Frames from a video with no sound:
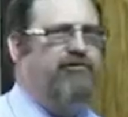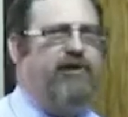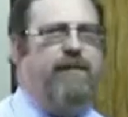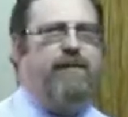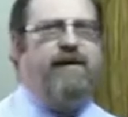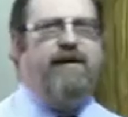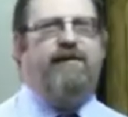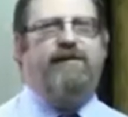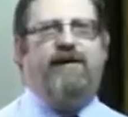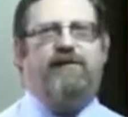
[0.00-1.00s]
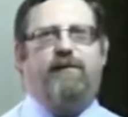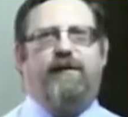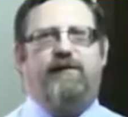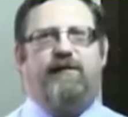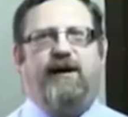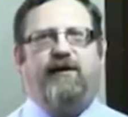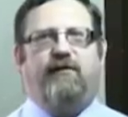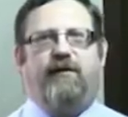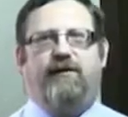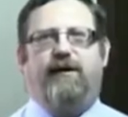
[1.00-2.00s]
Jeopardy assessments,
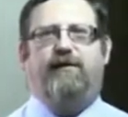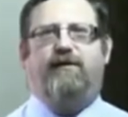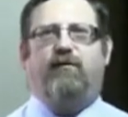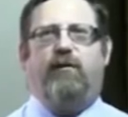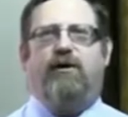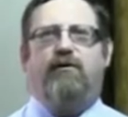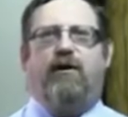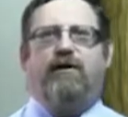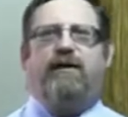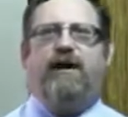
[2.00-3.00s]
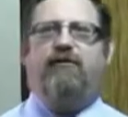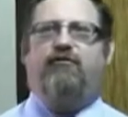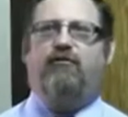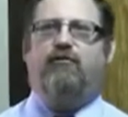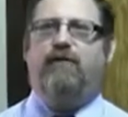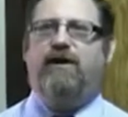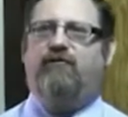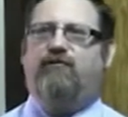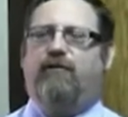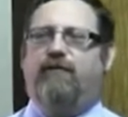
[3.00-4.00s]
these are things that we are not going to
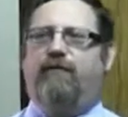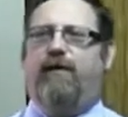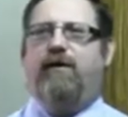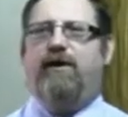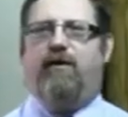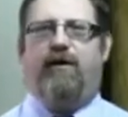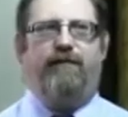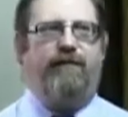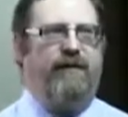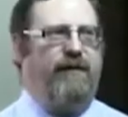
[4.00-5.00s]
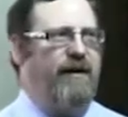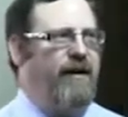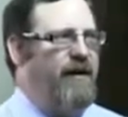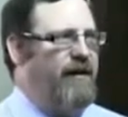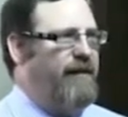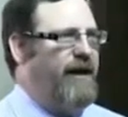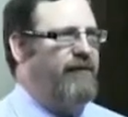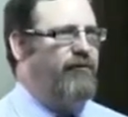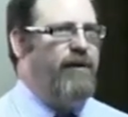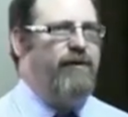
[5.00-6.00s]
reach very often.
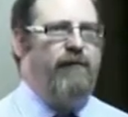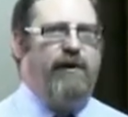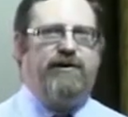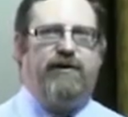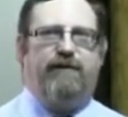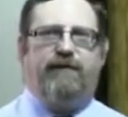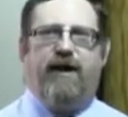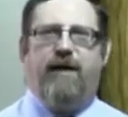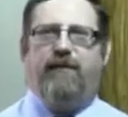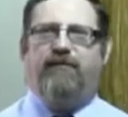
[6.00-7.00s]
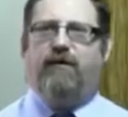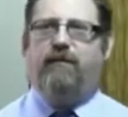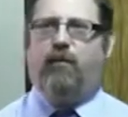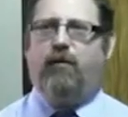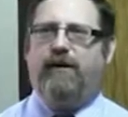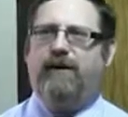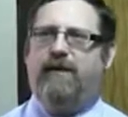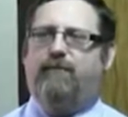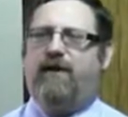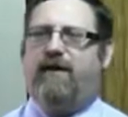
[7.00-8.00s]
That's when the rich and famous are boarding
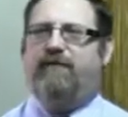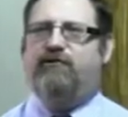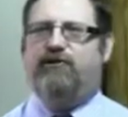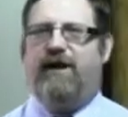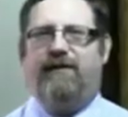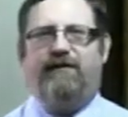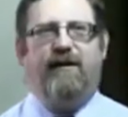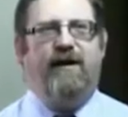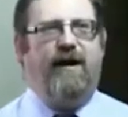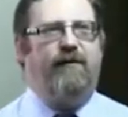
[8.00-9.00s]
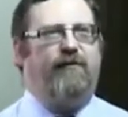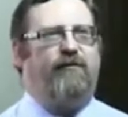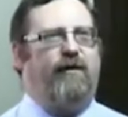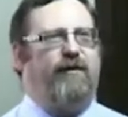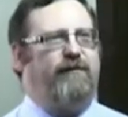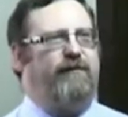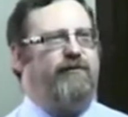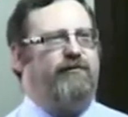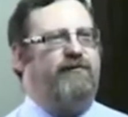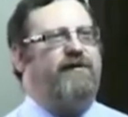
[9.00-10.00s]
their private jet and the SARS
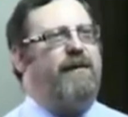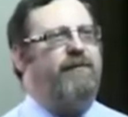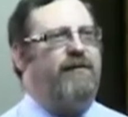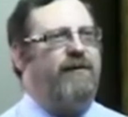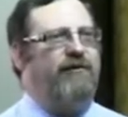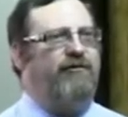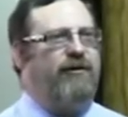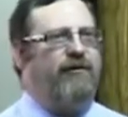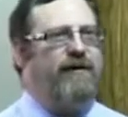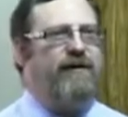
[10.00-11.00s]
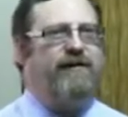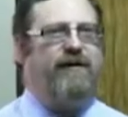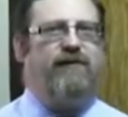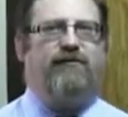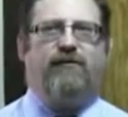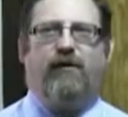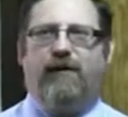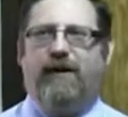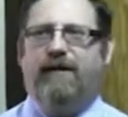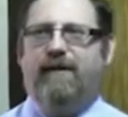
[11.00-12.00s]
official taps on their shoulder and says,
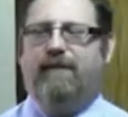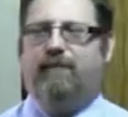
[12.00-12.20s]
sorry,